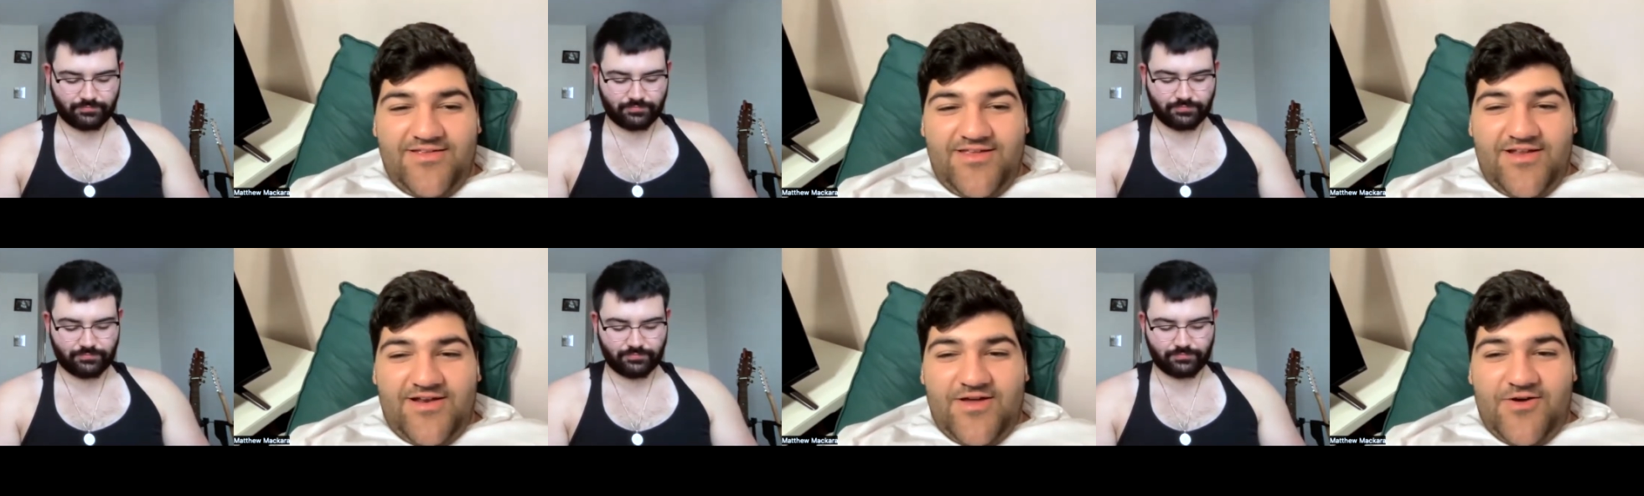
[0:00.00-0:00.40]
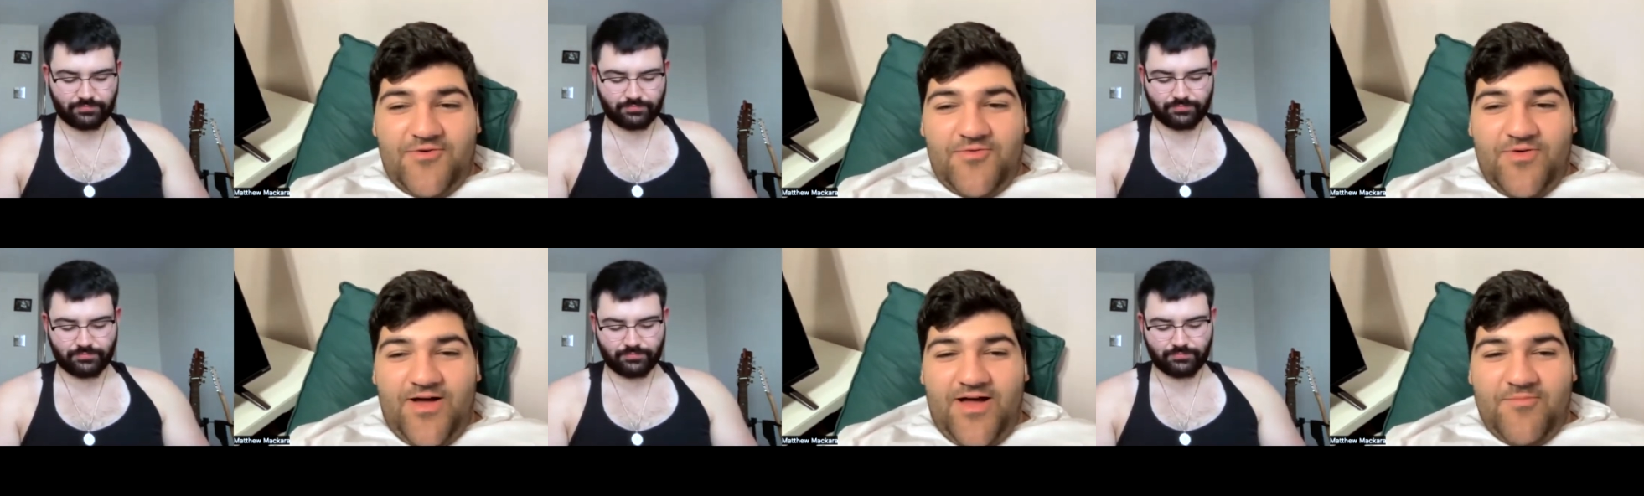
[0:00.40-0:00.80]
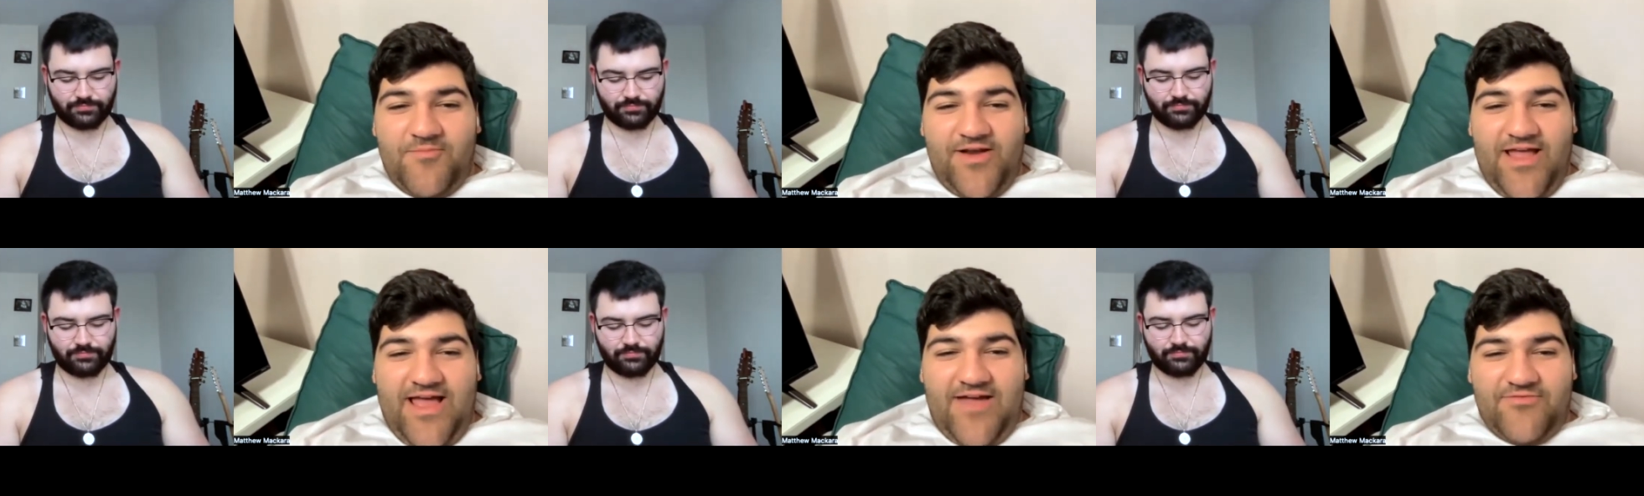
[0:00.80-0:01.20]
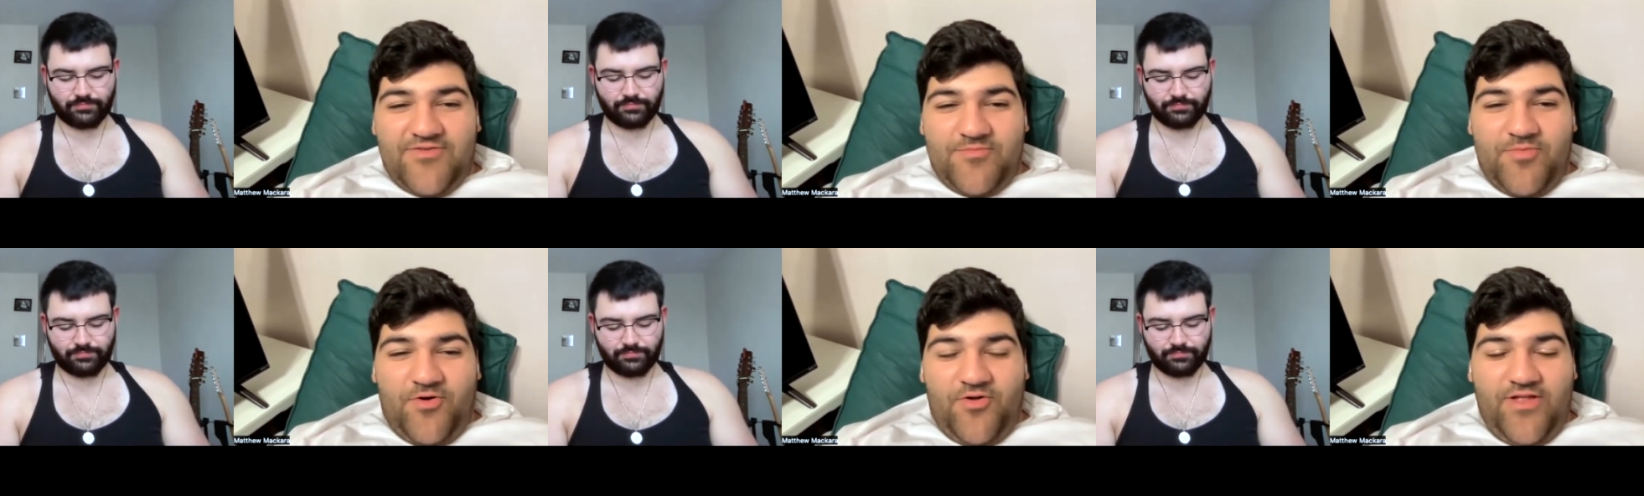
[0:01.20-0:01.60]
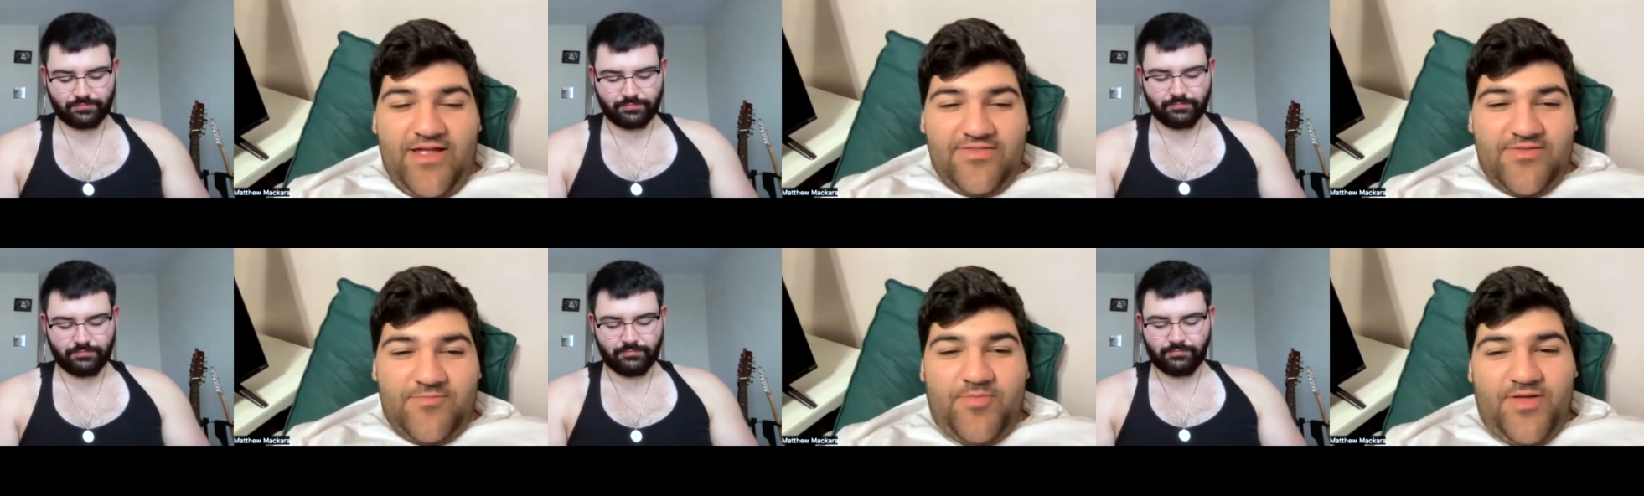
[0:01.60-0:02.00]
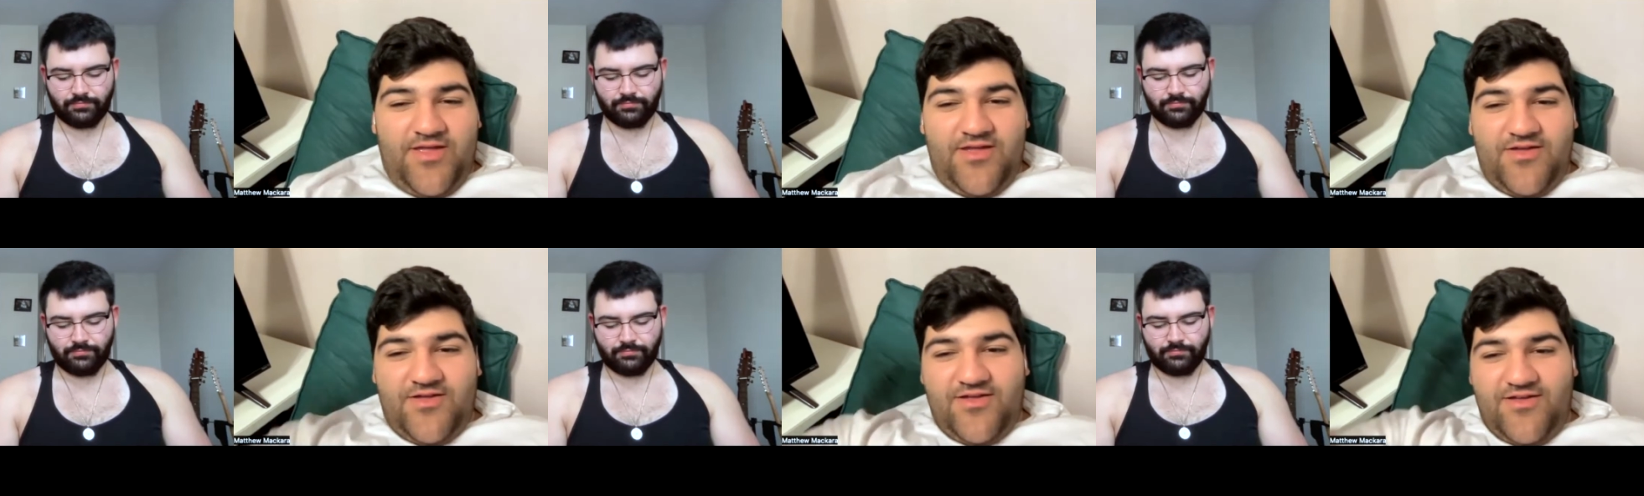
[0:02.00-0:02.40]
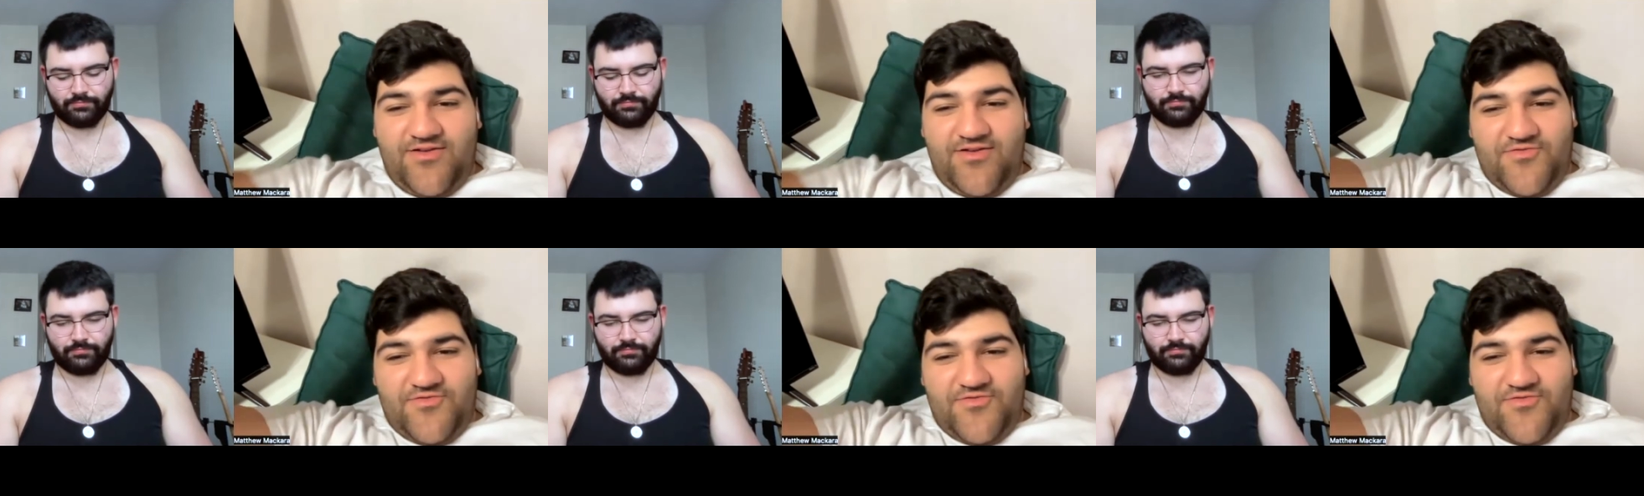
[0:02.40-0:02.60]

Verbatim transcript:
Speaker 1: you know, I'm going to have to pull out the big,